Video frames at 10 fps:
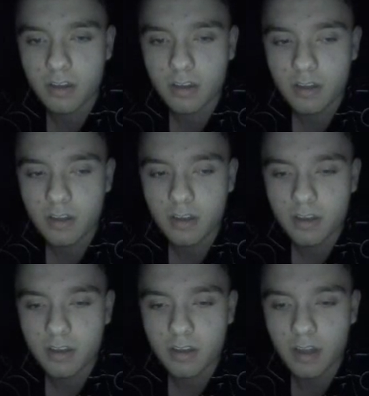Yeah.
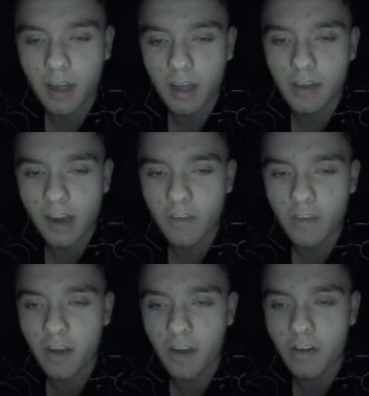Hey, he's not even
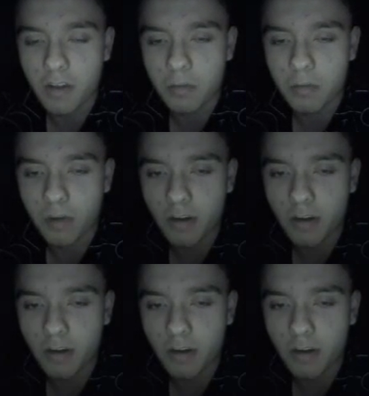eating your other bread.